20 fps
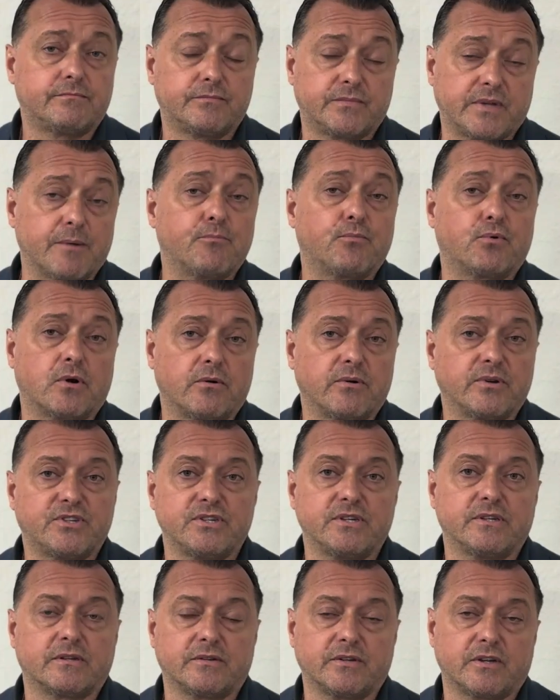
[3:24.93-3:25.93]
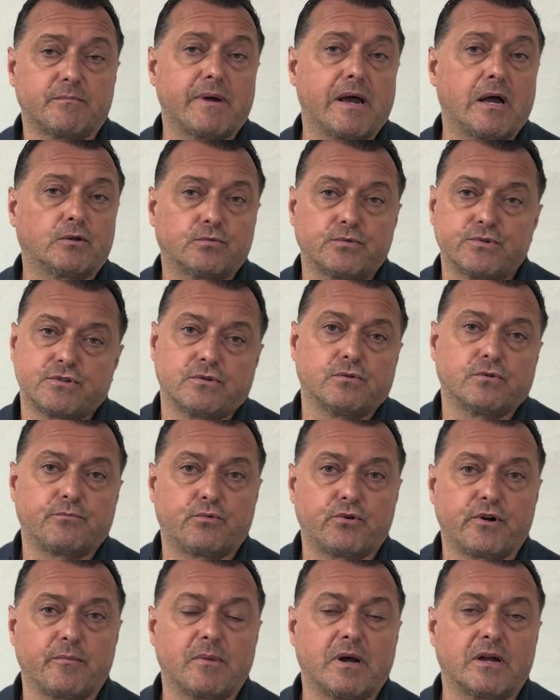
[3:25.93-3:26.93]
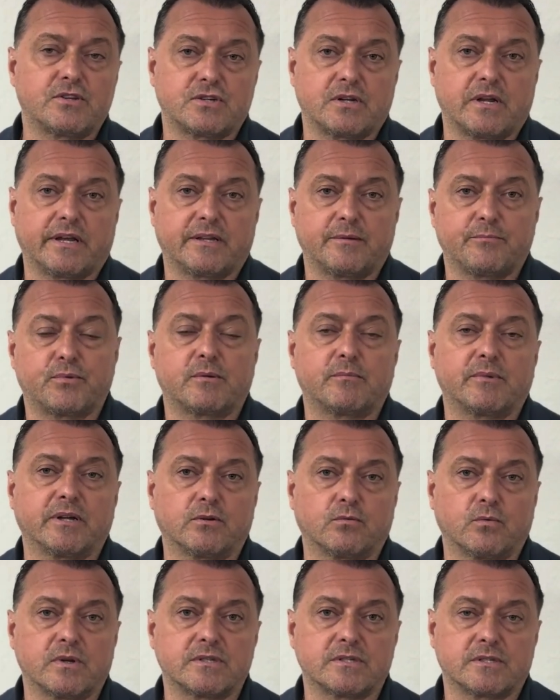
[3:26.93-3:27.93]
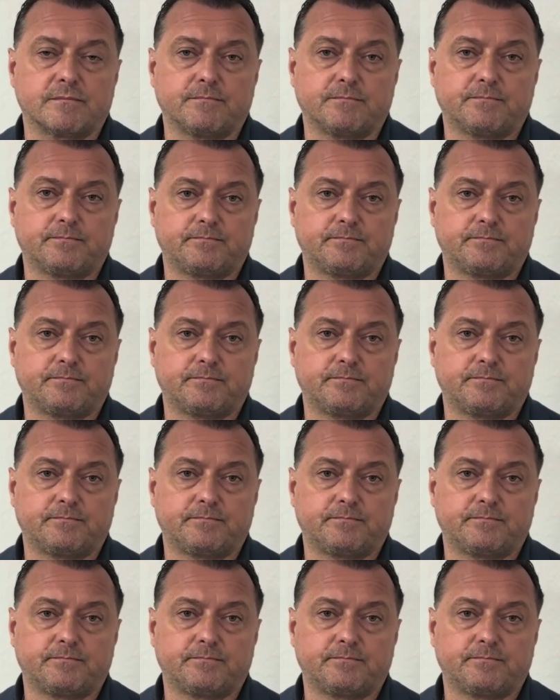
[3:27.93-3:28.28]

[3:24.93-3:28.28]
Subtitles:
temporary teeth in their mouth, which look pretty much like the permanent ones.